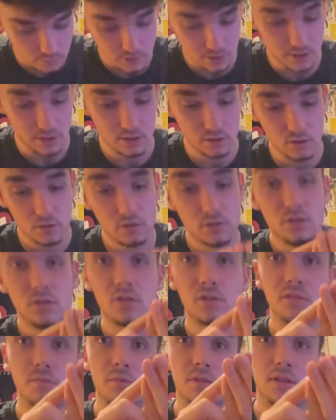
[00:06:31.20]
stays on because it's got
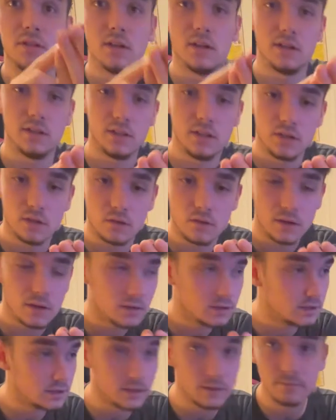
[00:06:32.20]
something there. I didn't know that.
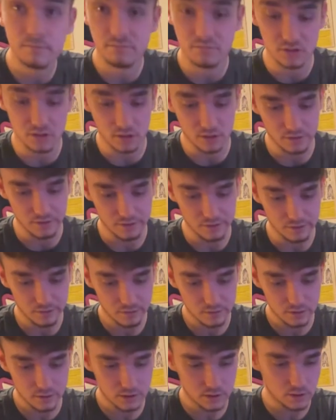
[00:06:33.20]
See, another thing.
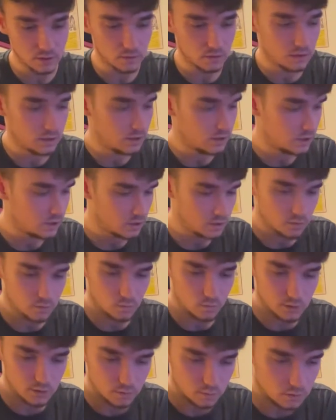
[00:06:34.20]
So,
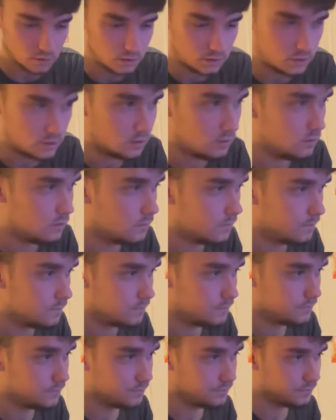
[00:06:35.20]
what you want to do
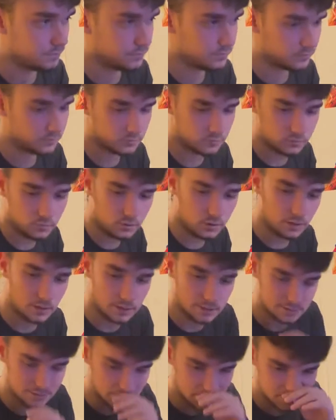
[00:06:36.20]

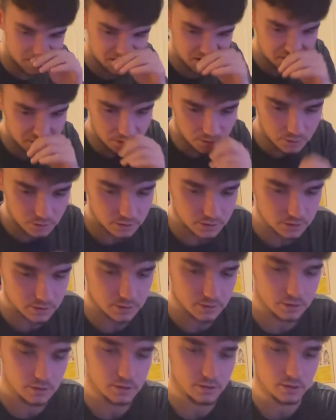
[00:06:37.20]
is insert
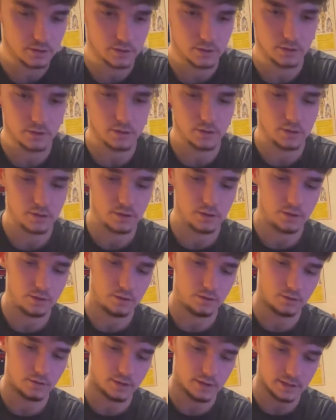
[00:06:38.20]

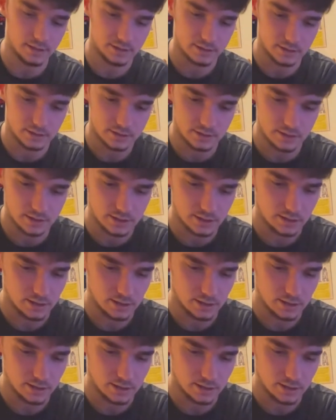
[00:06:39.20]
your SSD.